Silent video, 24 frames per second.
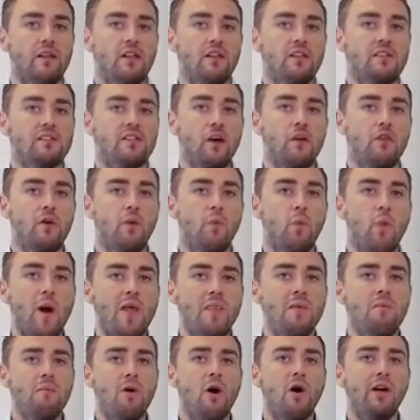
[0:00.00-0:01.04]
So that
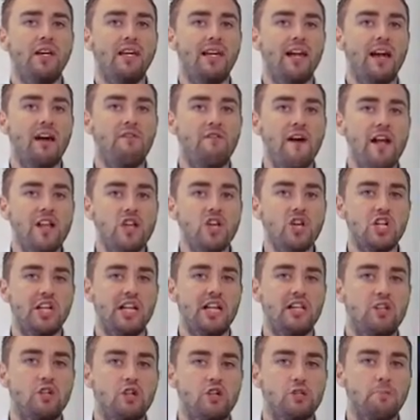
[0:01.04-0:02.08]
when the market eventually
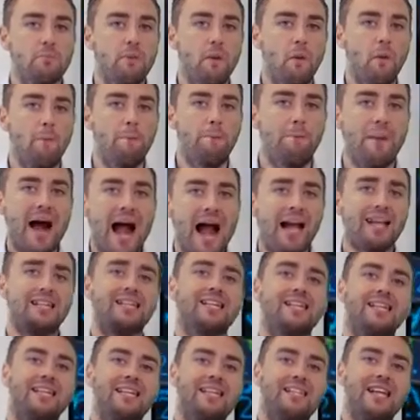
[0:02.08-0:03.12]
does pull back
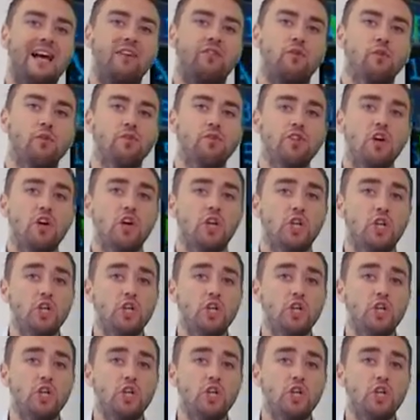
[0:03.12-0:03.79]
to these levels,